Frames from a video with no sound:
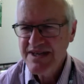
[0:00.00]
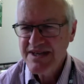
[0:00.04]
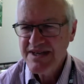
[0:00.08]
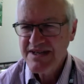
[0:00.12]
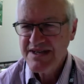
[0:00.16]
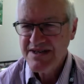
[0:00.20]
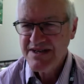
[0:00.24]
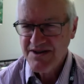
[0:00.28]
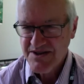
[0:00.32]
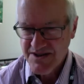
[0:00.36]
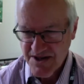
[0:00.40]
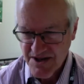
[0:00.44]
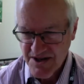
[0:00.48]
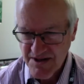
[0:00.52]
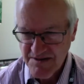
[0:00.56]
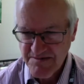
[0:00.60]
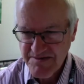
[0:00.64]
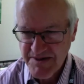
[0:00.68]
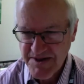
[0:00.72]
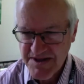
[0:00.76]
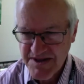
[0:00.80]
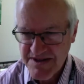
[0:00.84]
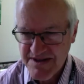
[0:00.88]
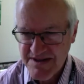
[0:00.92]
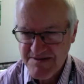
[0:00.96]
not
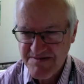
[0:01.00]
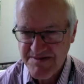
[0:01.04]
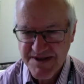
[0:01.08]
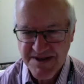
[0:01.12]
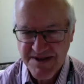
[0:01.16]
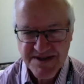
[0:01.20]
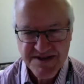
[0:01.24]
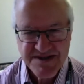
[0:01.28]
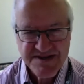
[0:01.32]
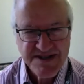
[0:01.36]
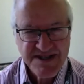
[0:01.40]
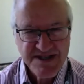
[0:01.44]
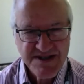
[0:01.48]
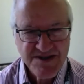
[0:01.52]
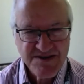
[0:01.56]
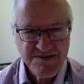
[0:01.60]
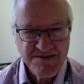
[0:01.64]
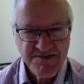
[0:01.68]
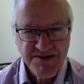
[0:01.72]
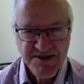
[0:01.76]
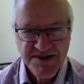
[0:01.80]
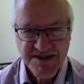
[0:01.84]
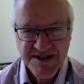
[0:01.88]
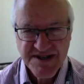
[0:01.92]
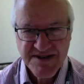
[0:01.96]
competent because they don't
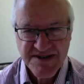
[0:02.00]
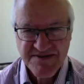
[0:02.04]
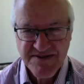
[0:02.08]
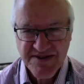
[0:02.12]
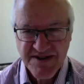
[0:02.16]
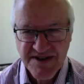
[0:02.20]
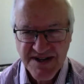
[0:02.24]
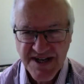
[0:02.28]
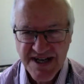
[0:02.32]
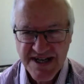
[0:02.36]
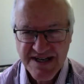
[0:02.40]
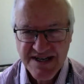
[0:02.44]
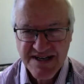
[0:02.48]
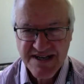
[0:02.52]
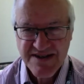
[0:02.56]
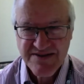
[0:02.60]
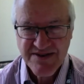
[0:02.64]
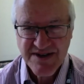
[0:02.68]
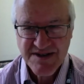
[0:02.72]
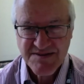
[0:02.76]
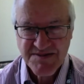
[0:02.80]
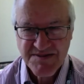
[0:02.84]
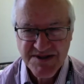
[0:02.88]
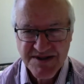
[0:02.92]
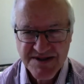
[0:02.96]
predict volcanic
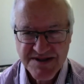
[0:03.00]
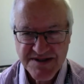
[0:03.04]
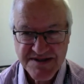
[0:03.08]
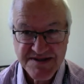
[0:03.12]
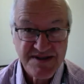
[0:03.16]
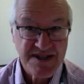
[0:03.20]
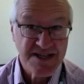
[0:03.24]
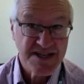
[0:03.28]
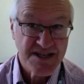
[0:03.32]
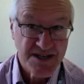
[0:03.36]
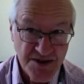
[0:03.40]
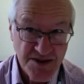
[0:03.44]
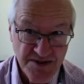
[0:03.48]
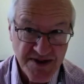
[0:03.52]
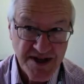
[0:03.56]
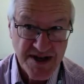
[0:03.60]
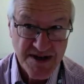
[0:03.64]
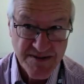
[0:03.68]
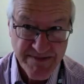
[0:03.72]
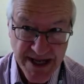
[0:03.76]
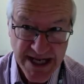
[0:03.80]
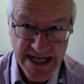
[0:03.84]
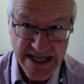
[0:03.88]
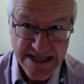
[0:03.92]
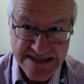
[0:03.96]
eruptions. They do their
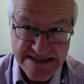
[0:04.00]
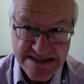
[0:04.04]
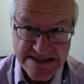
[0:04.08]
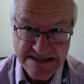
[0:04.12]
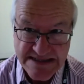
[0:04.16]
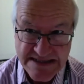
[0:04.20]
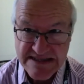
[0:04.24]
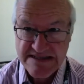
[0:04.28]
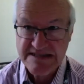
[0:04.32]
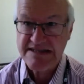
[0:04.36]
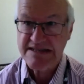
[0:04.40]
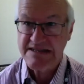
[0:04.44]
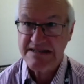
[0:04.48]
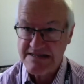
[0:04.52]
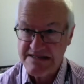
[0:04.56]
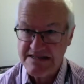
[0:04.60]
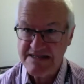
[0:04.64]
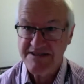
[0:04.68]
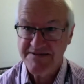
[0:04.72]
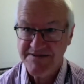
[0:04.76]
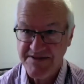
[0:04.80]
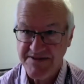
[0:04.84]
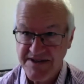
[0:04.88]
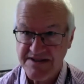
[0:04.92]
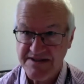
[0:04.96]
best. It is
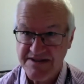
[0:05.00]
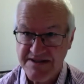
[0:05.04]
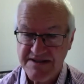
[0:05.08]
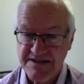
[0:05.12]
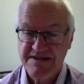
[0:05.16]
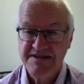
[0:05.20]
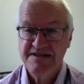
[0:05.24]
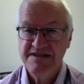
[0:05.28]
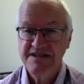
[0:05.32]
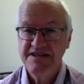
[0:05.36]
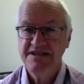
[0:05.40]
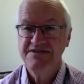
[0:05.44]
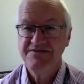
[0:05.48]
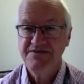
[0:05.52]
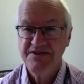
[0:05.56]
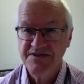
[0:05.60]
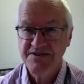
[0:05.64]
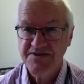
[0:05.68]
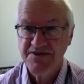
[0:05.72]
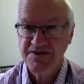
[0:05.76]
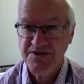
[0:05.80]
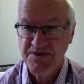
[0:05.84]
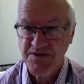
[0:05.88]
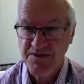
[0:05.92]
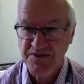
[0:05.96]
difficult, even
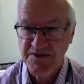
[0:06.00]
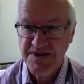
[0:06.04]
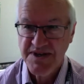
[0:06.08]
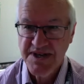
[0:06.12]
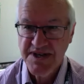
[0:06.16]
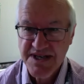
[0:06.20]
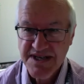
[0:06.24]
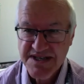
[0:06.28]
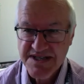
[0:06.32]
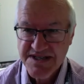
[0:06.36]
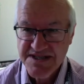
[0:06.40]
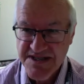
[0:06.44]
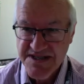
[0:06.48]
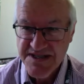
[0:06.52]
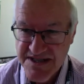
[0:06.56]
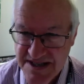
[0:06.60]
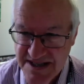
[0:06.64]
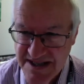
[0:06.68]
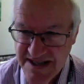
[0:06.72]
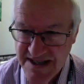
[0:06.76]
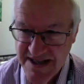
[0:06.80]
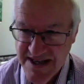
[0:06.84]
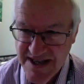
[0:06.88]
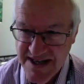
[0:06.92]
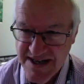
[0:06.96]
if you're
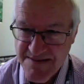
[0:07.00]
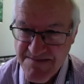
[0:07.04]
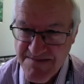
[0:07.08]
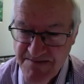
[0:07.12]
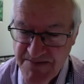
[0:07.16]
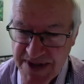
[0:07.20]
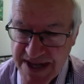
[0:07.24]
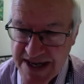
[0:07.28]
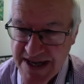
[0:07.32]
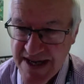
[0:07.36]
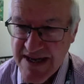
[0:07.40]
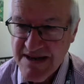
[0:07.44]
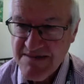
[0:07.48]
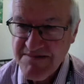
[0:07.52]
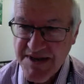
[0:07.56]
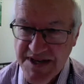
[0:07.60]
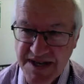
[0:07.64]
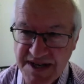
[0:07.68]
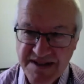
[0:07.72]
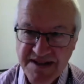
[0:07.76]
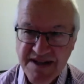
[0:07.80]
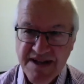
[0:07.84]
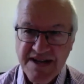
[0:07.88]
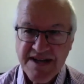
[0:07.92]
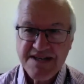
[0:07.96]
sitting there. But
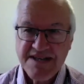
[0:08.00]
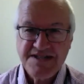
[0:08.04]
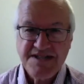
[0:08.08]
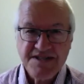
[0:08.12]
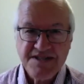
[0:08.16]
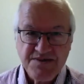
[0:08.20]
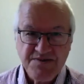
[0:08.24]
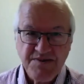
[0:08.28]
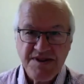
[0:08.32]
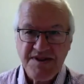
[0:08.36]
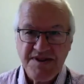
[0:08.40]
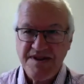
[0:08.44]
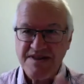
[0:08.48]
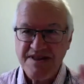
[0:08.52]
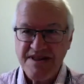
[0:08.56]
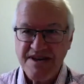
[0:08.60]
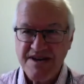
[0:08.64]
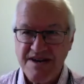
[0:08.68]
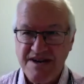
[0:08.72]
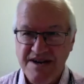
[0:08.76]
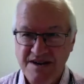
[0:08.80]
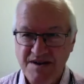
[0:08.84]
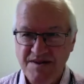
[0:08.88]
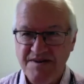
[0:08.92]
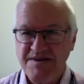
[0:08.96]
nonetheless, it's within the
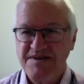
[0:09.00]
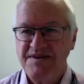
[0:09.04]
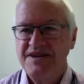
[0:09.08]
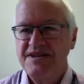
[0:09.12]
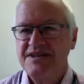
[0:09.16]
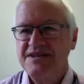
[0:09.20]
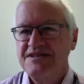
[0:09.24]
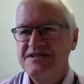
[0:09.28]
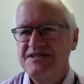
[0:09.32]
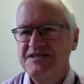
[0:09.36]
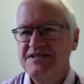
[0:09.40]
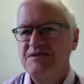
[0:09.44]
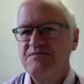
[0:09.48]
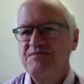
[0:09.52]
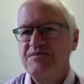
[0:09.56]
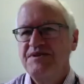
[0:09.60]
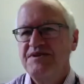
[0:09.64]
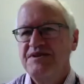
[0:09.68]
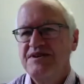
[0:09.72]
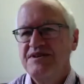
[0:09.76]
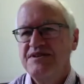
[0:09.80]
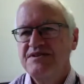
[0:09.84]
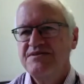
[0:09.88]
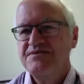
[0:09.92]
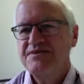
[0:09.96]
earth, and it's
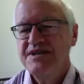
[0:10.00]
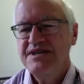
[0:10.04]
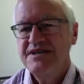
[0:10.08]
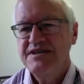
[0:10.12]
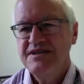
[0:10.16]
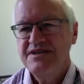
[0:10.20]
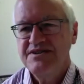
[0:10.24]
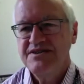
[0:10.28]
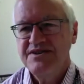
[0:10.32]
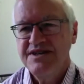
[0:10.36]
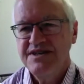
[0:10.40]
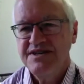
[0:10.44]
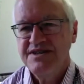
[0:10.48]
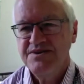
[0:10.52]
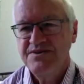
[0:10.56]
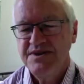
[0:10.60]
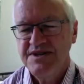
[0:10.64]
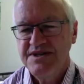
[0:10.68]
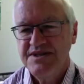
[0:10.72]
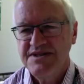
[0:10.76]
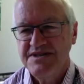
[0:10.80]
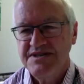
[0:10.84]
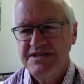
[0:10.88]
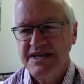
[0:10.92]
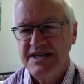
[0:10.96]
something that we can try to
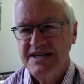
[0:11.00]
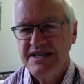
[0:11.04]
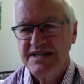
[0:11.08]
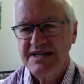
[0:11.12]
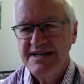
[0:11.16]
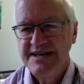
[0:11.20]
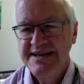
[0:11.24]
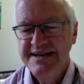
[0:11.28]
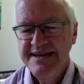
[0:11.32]
understand.